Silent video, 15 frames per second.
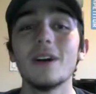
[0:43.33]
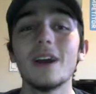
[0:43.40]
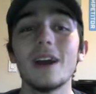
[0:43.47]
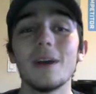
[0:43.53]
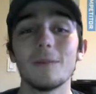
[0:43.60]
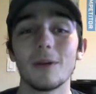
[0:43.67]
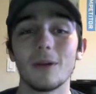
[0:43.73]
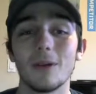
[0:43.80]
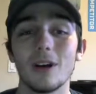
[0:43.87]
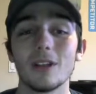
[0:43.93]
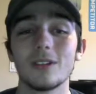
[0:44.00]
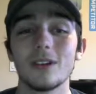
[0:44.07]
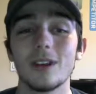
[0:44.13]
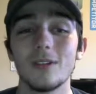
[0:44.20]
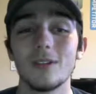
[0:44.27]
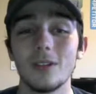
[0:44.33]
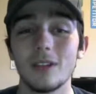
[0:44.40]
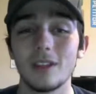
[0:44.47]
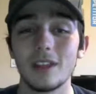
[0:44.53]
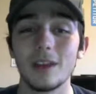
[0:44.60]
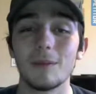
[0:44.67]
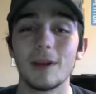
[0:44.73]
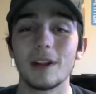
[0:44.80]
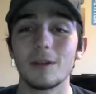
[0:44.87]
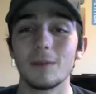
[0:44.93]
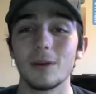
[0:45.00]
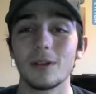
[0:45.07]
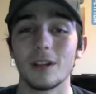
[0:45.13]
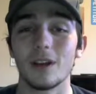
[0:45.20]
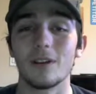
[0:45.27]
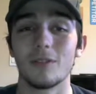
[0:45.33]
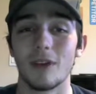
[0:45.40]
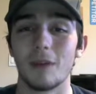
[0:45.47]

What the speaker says: but it will also give you the Steam Engine boost of,